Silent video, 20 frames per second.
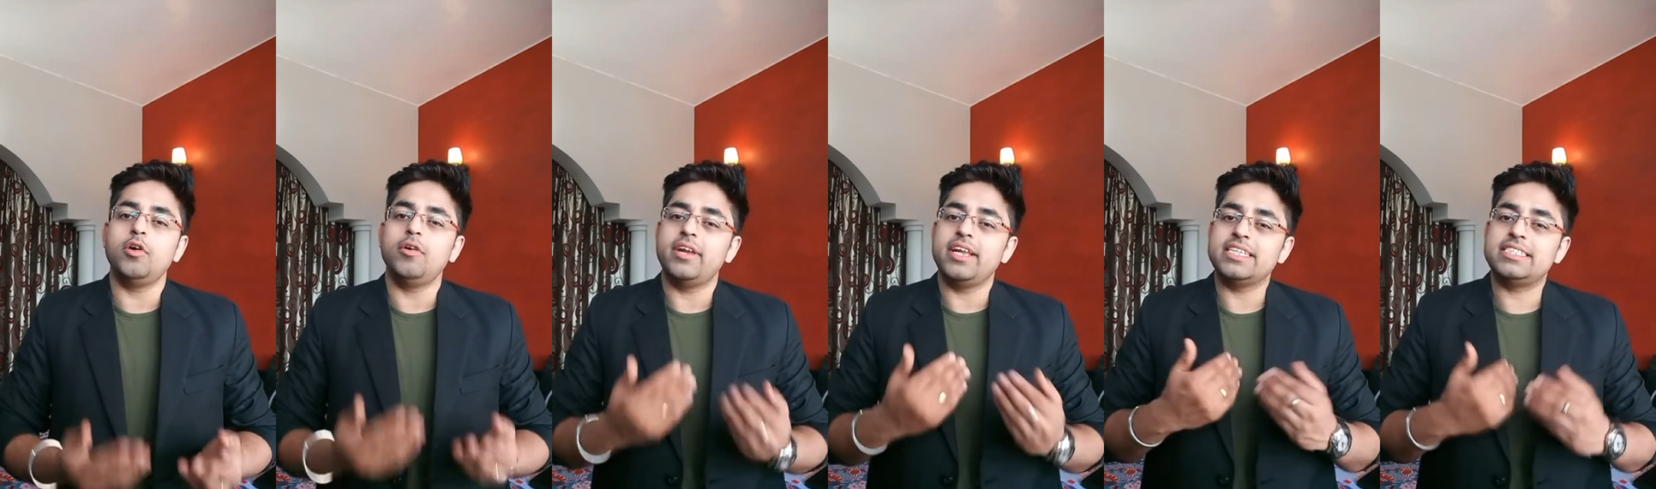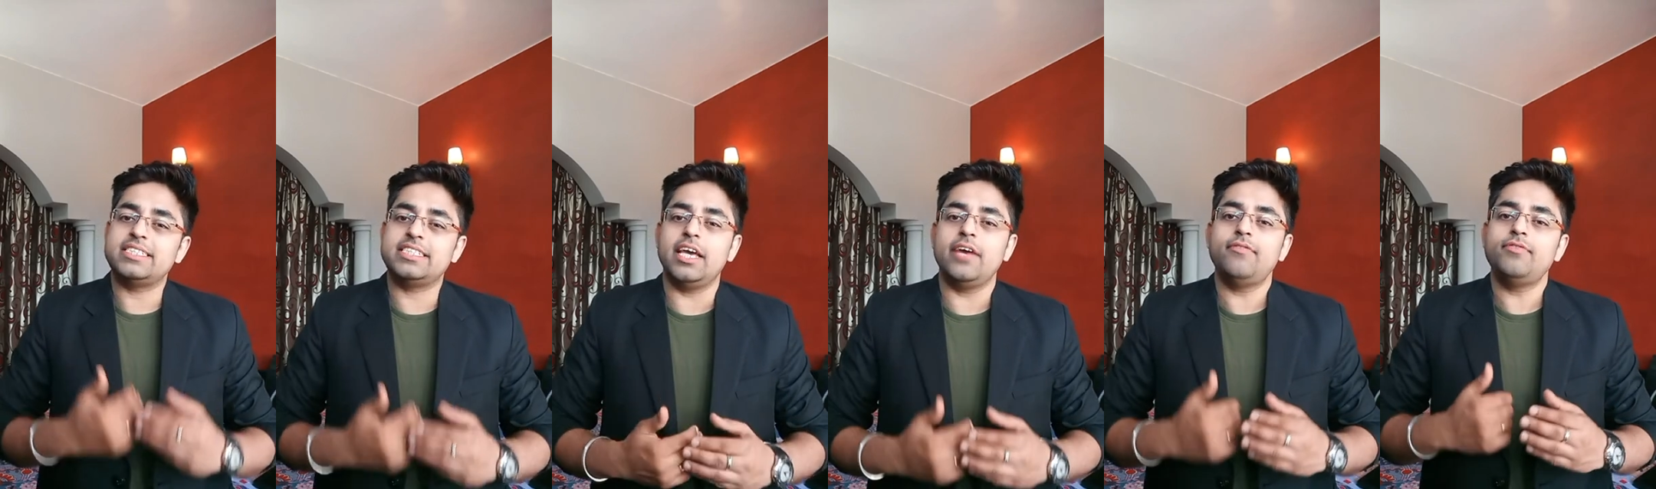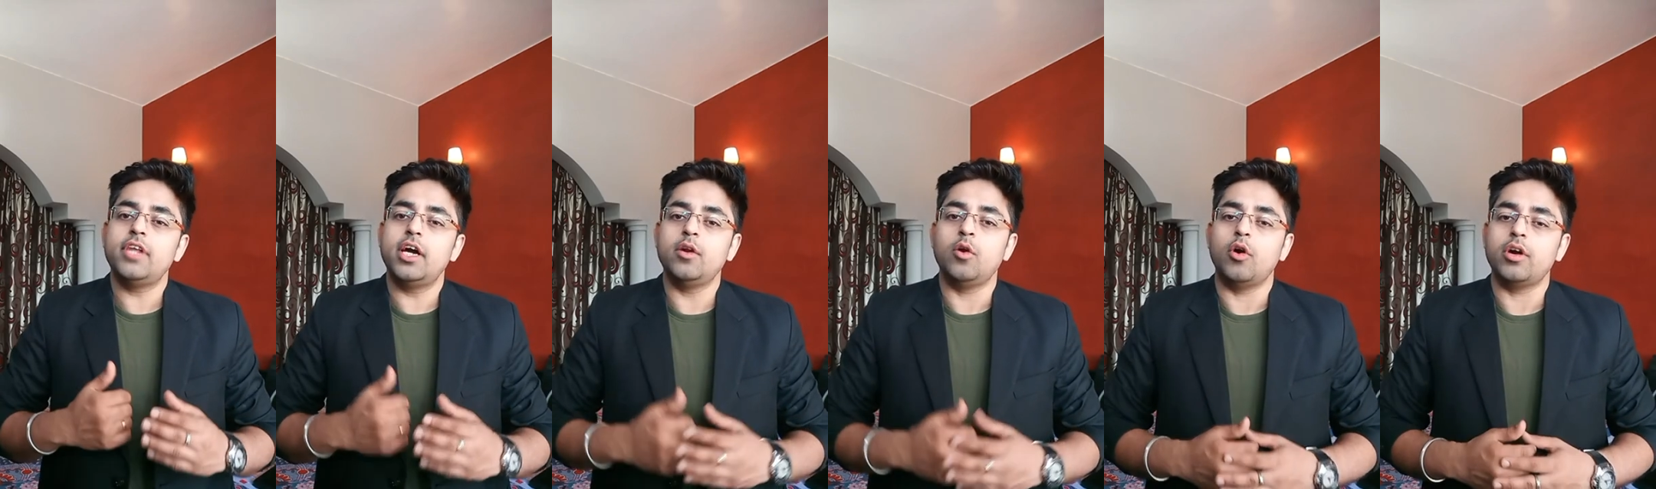to
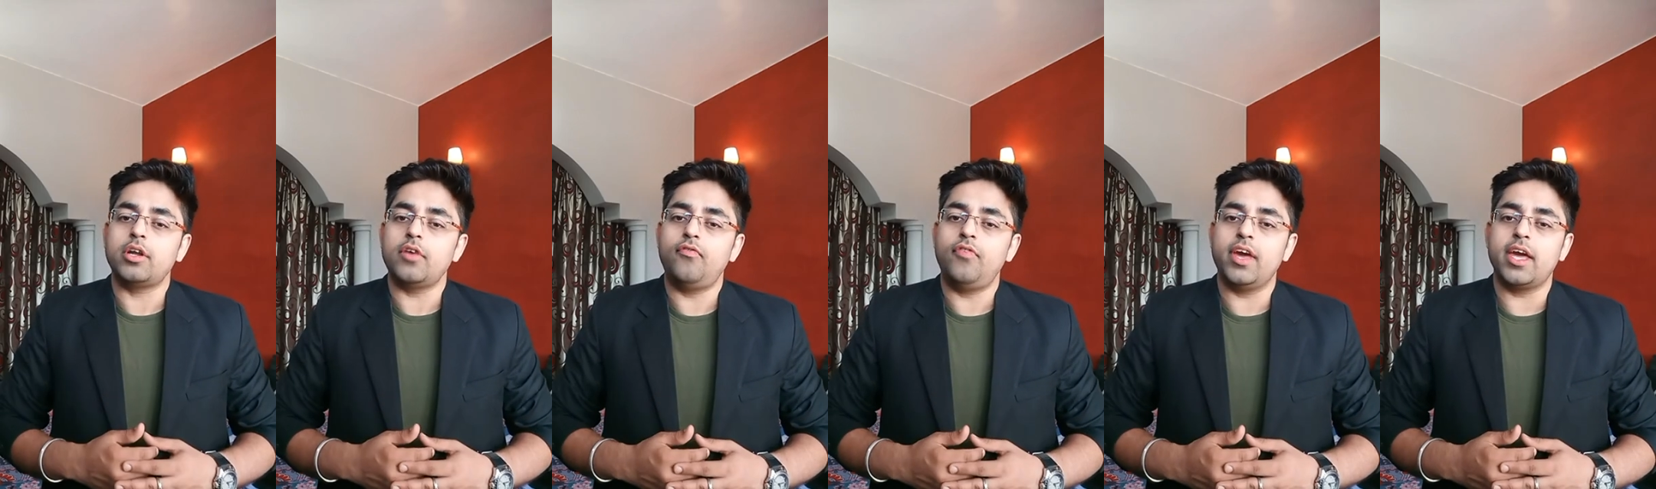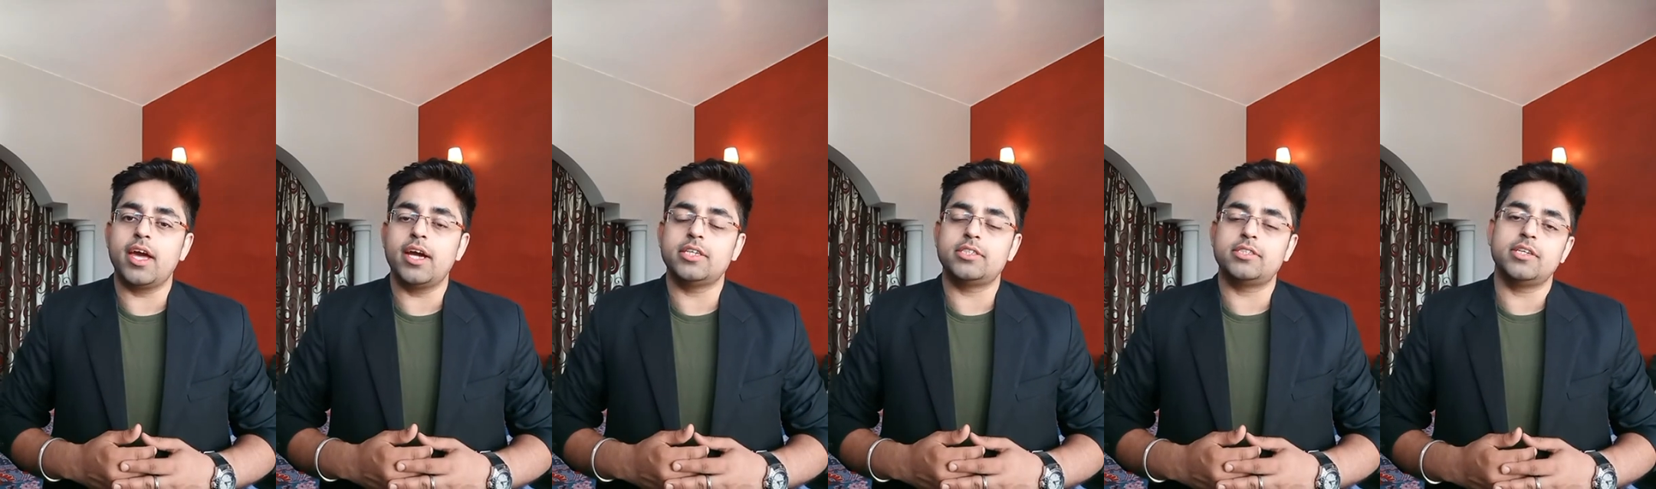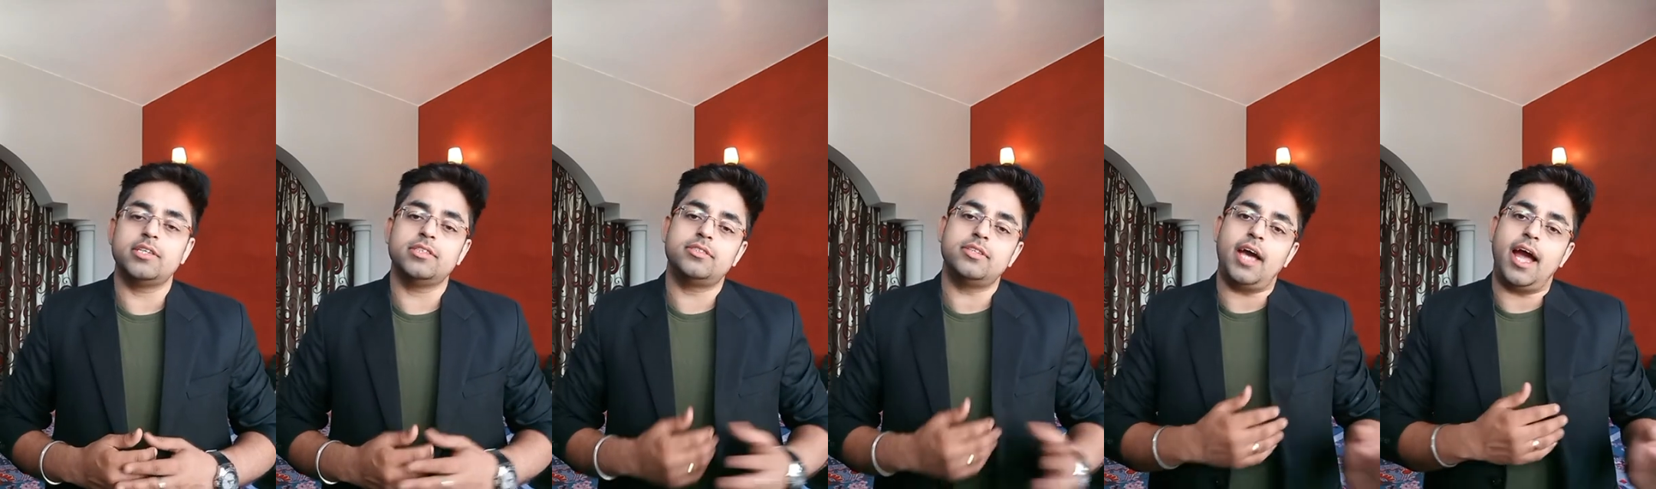receive the
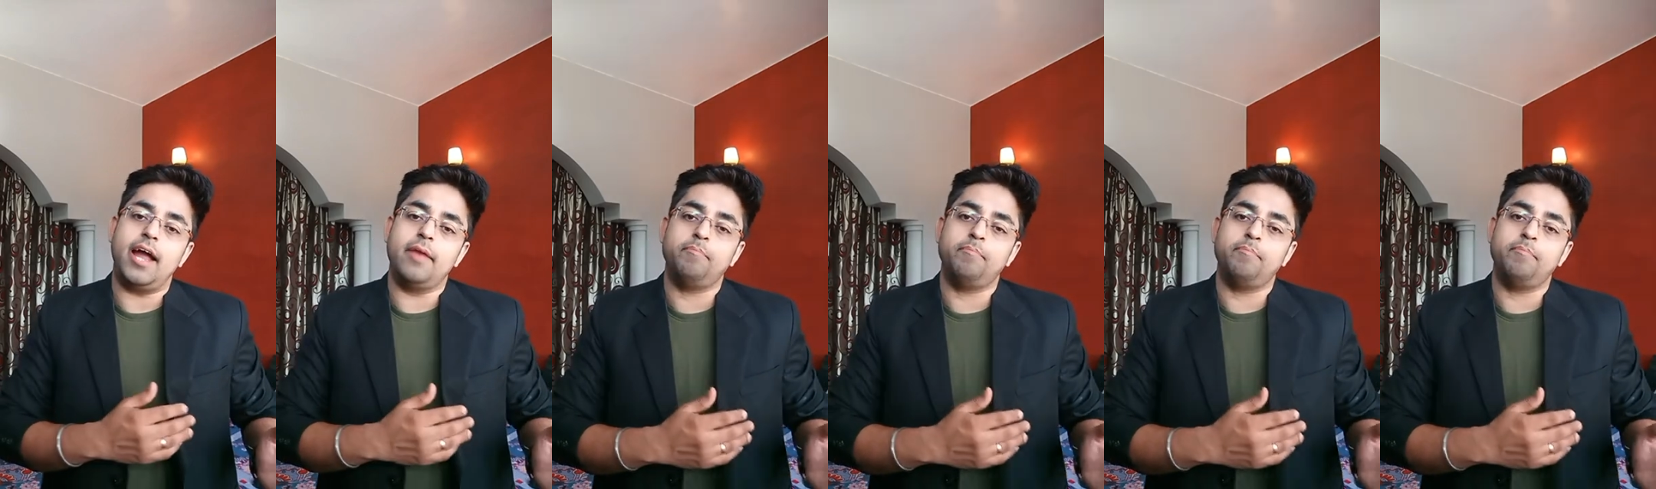notifications